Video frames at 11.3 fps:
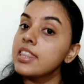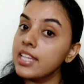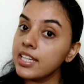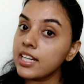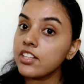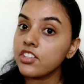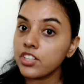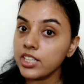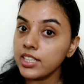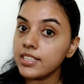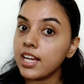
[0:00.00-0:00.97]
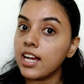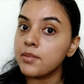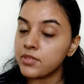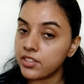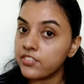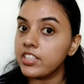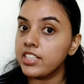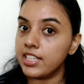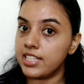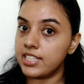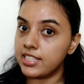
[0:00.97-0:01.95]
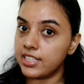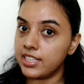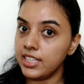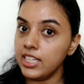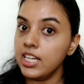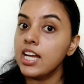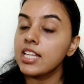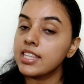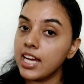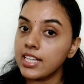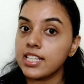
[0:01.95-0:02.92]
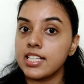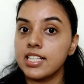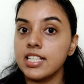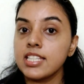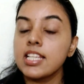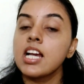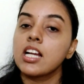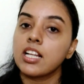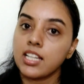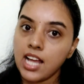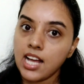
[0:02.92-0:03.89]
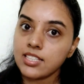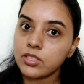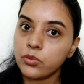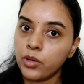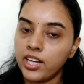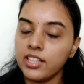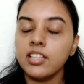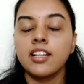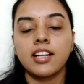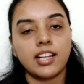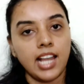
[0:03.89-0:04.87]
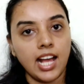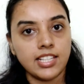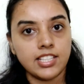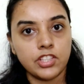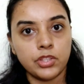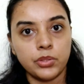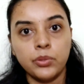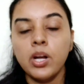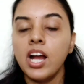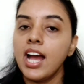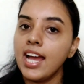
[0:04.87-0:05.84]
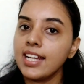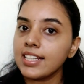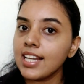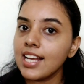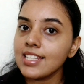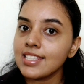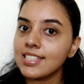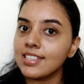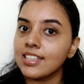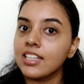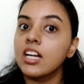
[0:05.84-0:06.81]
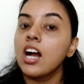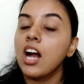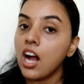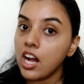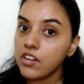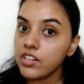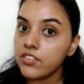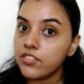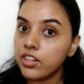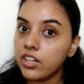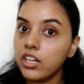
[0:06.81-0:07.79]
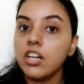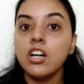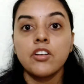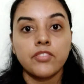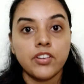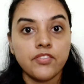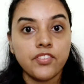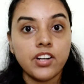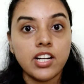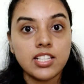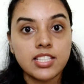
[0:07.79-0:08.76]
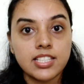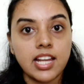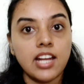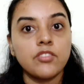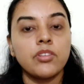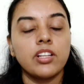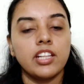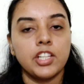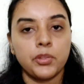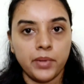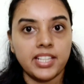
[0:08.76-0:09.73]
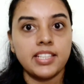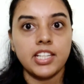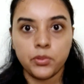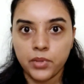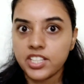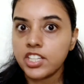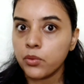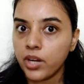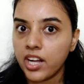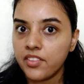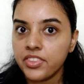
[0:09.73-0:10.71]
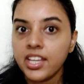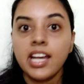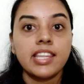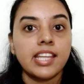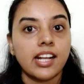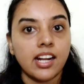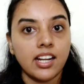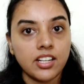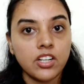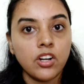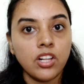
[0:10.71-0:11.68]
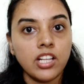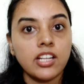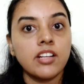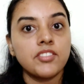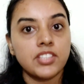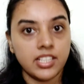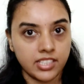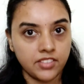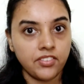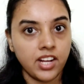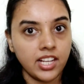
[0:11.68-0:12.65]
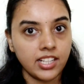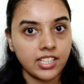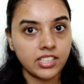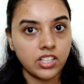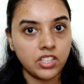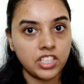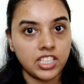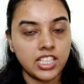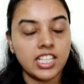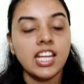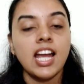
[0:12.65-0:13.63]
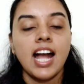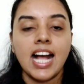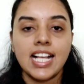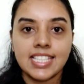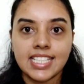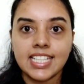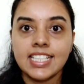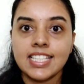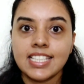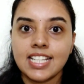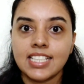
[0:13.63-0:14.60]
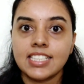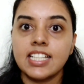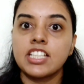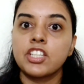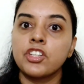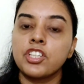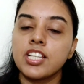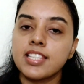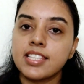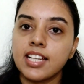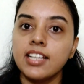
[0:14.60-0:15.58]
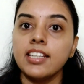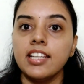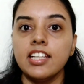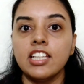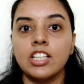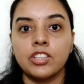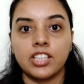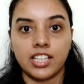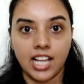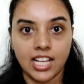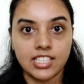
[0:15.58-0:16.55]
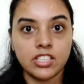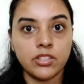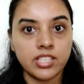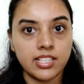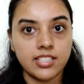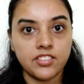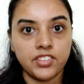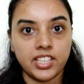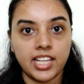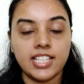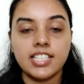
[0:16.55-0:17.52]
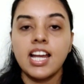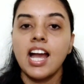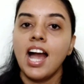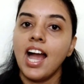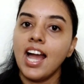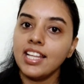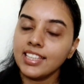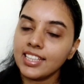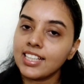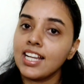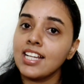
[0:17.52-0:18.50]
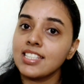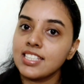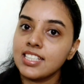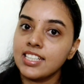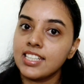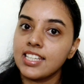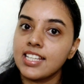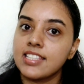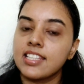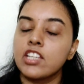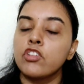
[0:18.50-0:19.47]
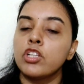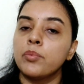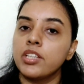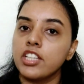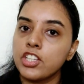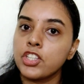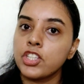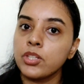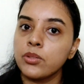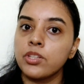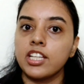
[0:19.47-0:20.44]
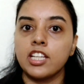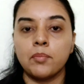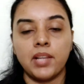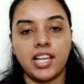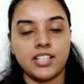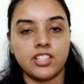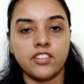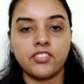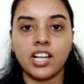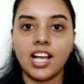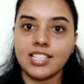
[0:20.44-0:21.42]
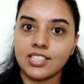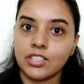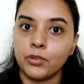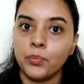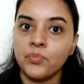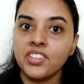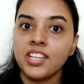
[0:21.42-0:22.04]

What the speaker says: There are three types of DSC, that is Class 1, Class 2 and Class 3. However, from 1st January 2021, the controller of certifying authority has instructed to discontinue the Class 2 certificate and the Class 3 DSC will be issued in place of Class 2.